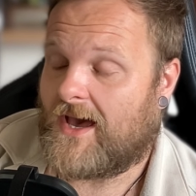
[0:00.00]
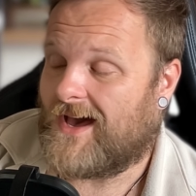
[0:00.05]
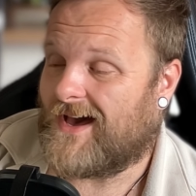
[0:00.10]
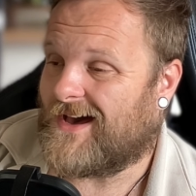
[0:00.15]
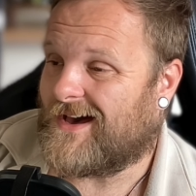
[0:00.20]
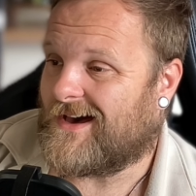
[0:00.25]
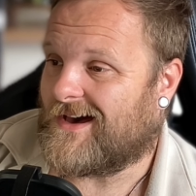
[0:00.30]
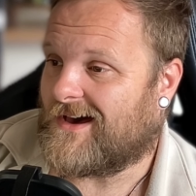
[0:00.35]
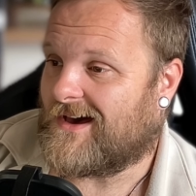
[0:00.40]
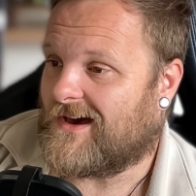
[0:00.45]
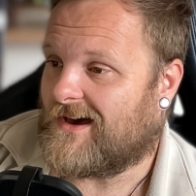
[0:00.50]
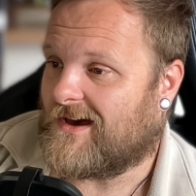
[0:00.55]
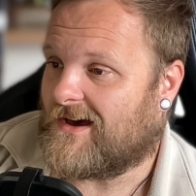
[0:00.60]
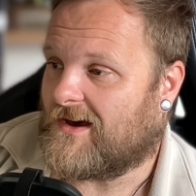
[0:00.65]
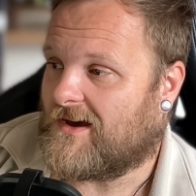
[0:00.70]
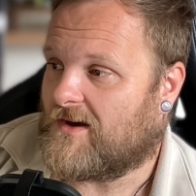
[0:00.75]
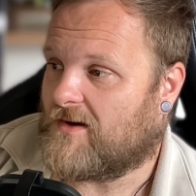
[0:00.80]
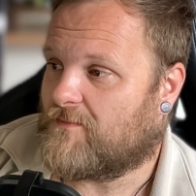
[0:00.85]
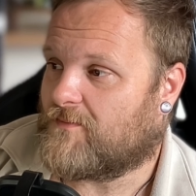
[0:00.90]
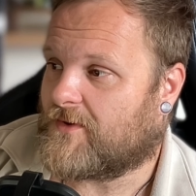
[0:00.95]

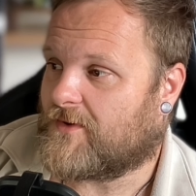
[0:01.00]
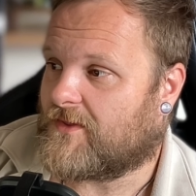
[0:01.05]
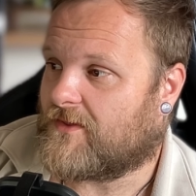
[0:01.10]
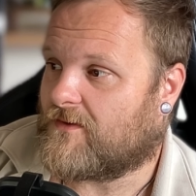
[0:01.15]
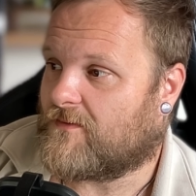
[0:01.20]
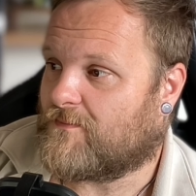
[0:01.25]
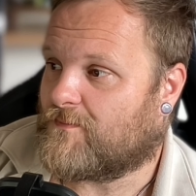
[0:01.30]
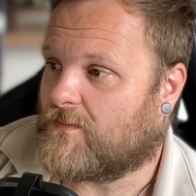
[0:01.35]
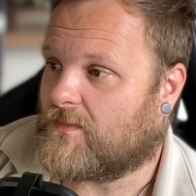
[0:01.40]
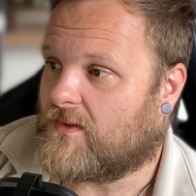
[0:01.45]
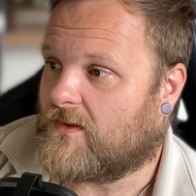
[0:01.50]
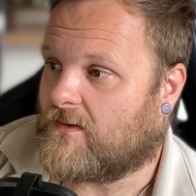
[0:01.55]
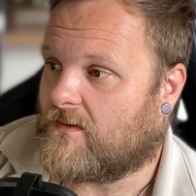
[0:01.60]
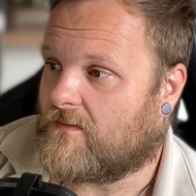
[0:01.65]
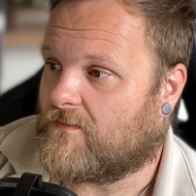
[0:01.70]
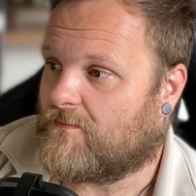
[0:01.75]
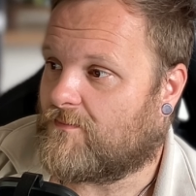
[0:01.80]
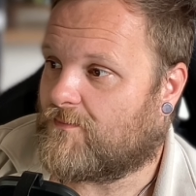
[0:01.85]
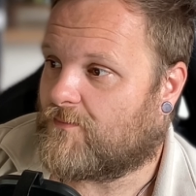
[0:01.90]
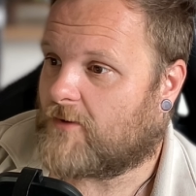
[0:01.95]
But
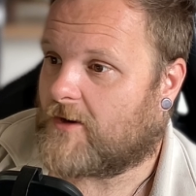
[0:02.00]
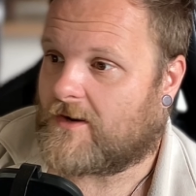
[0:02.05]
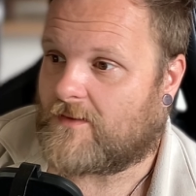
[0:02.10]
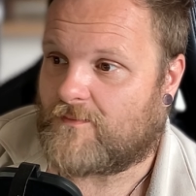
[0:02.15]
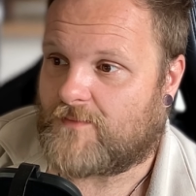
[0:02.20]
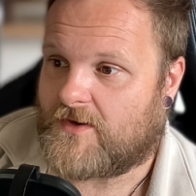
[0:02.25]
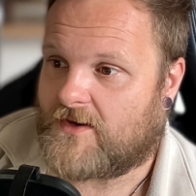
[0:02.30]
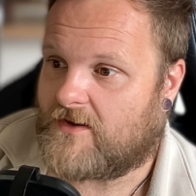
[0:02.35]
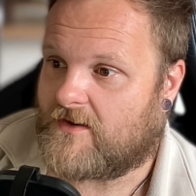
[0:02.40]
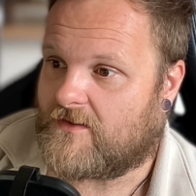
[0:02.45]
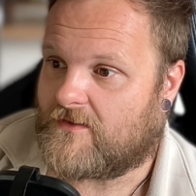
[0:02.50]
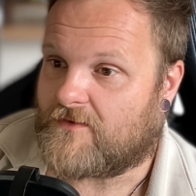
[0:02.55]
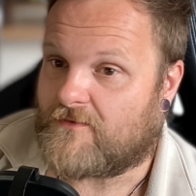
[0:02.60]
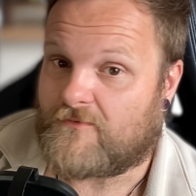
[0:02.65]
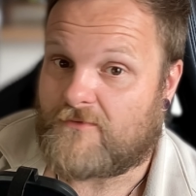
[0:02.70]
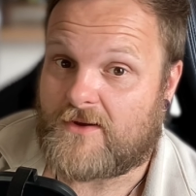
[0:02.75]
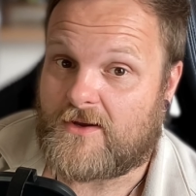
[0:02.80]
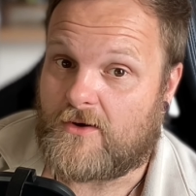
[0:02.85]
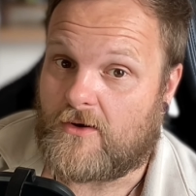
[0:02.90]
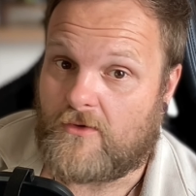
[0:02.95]
the bread and butter, the
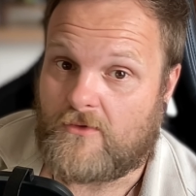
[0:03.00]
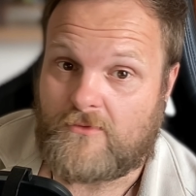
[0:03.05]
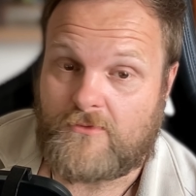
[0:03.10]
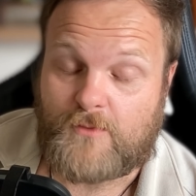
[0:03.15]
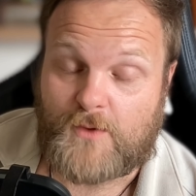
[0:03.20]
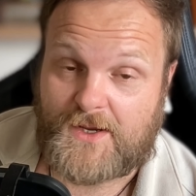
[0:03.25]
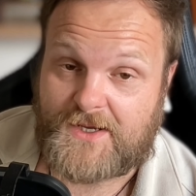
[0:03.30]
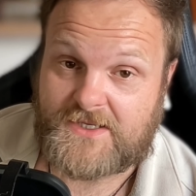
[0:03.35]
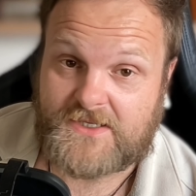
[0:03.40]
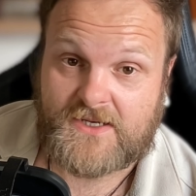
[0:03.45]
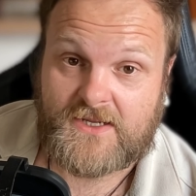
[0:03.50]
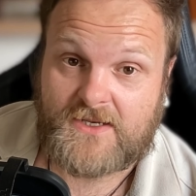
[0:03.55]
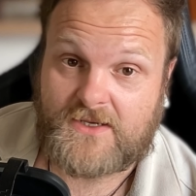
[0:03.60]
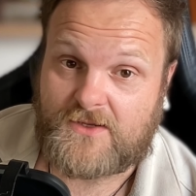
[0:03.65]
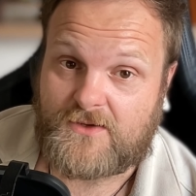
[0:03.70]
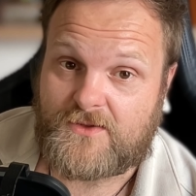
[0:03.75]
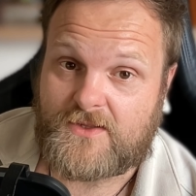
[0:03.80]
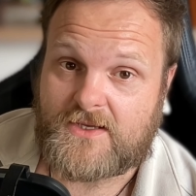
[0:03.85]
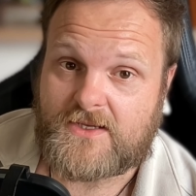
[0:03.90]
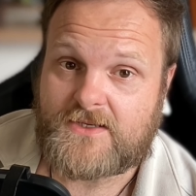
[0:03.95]
real reason I
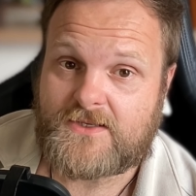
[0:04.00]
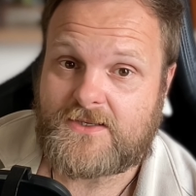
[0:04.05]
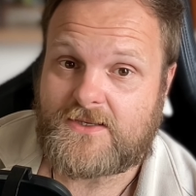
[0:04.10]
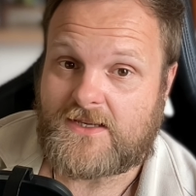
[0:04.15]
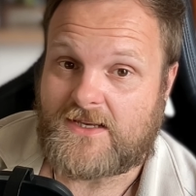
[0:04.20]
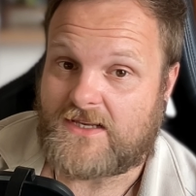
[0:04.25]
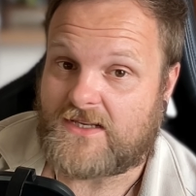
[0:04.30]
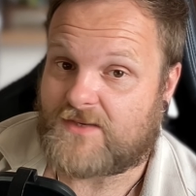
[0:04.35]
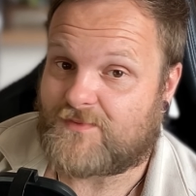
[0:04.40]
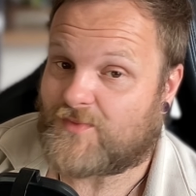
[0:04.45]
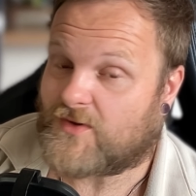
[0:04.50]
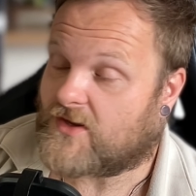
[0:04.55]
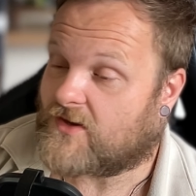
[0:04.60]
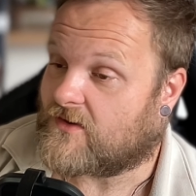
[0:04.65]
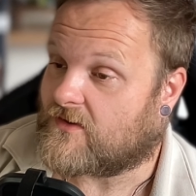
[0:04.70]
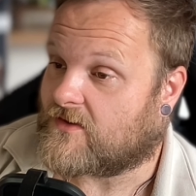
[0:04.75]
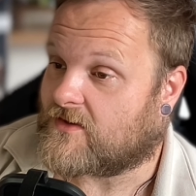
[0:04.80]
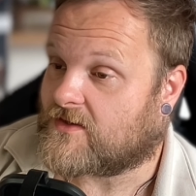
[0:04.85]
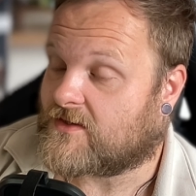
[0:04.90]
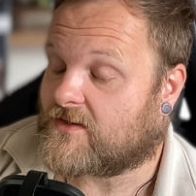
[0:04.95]
do this is
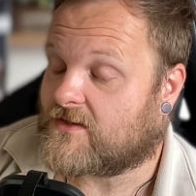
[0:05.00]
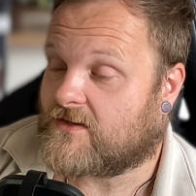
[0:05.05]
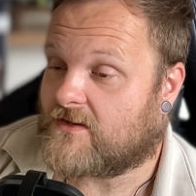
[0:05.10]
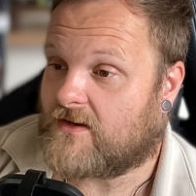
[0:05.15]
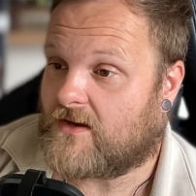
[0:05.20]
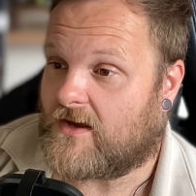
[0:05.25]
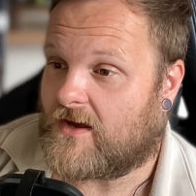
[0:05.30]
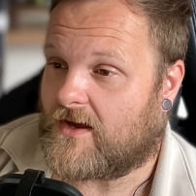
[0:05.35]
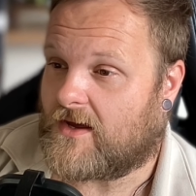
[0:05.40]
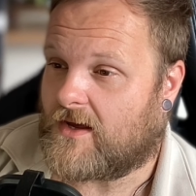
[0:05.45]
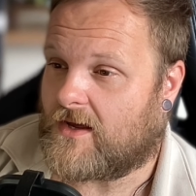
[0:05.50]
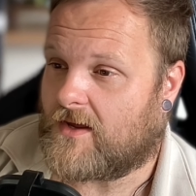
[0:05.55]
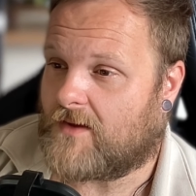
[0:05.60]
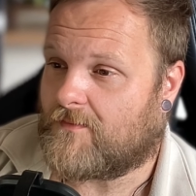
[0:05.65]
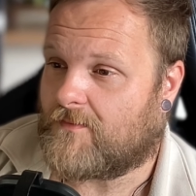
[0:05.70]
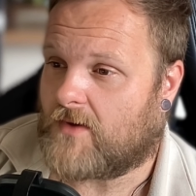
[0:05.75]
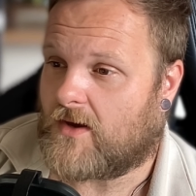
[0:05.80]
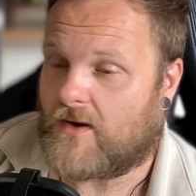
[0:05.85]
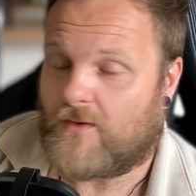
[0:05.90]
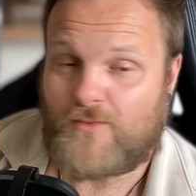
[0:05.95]
because
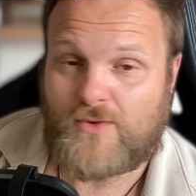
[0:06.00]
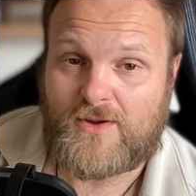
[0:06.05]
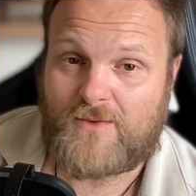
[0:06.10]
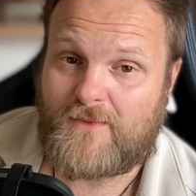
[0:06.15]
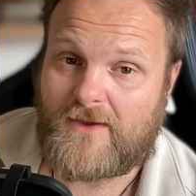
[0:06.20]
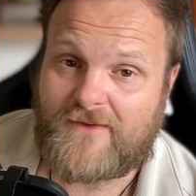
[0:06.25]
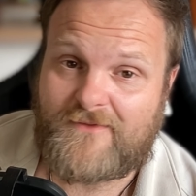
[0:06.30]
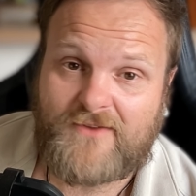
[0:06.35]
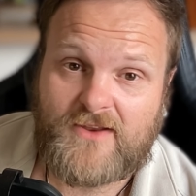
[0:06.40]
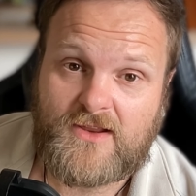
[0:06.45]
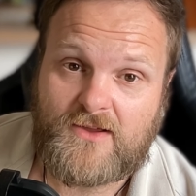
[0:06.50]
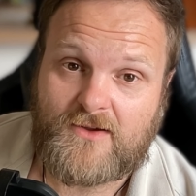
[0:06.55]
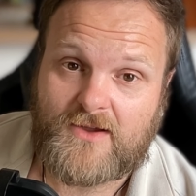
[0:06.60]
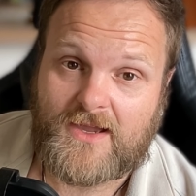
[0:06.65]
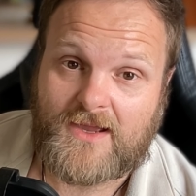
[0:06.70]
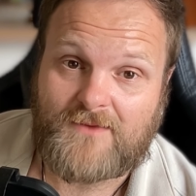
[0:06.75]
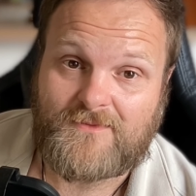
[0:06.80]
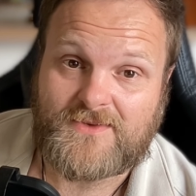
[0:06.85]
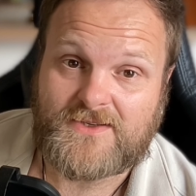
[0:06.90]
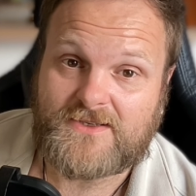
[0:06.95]
I want to make video
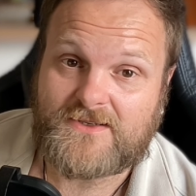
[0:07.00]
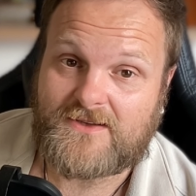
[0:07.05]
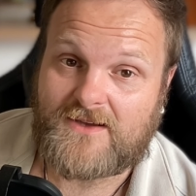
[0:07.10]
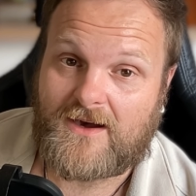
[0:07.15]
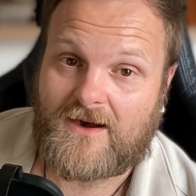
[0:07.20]
games.